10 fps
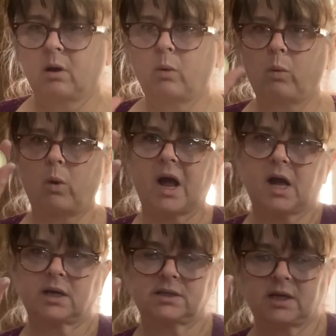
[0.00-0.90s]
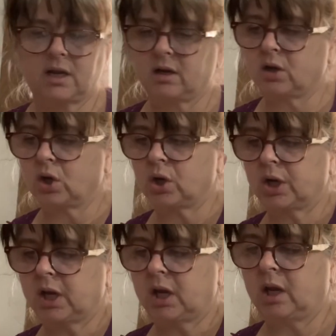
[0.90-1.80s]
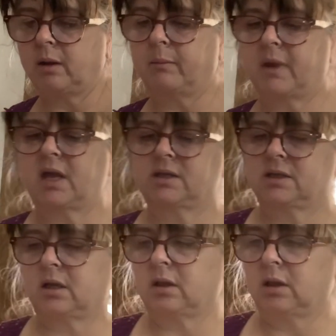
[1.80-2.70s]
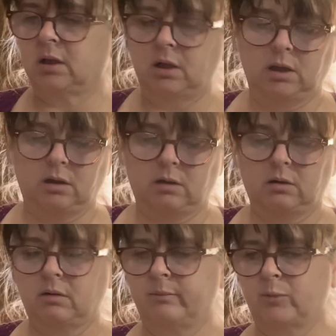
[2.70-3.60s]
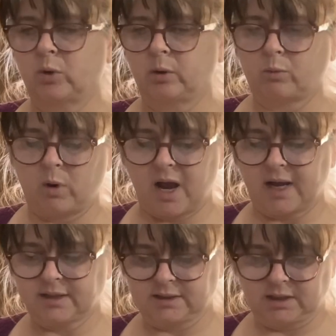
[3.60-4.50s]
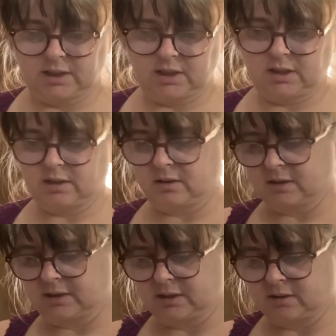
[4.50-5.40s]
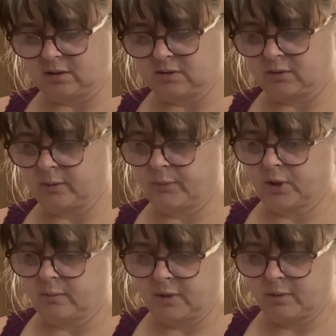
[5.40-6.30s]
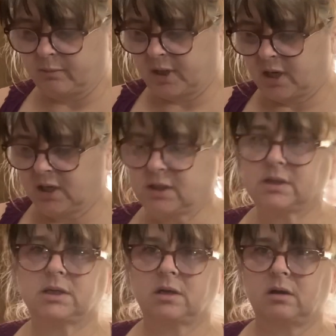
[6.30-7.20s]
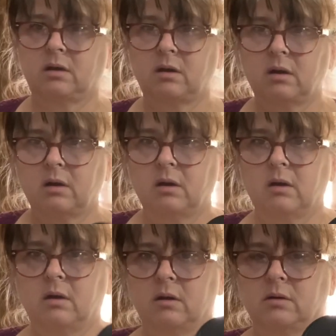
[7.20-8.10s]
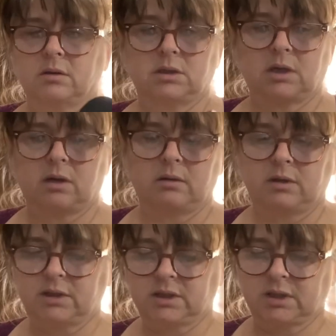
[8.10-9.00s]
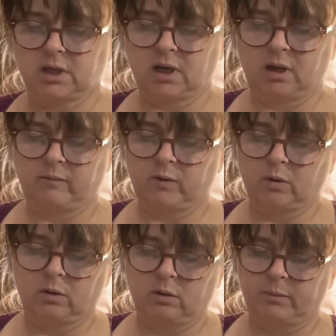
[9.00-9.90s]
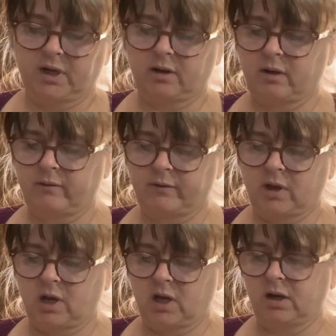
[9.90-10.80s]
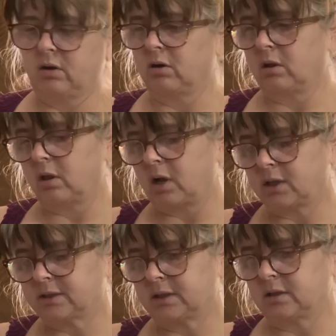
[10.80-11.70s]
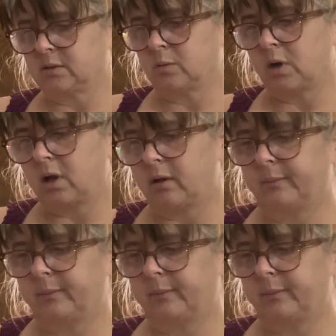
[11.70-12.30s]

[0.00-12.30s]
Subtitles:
wax and a cream. It's a little more wax in it. This is also a premium paste. So this is going to give you a little bit of a higher gloss as well.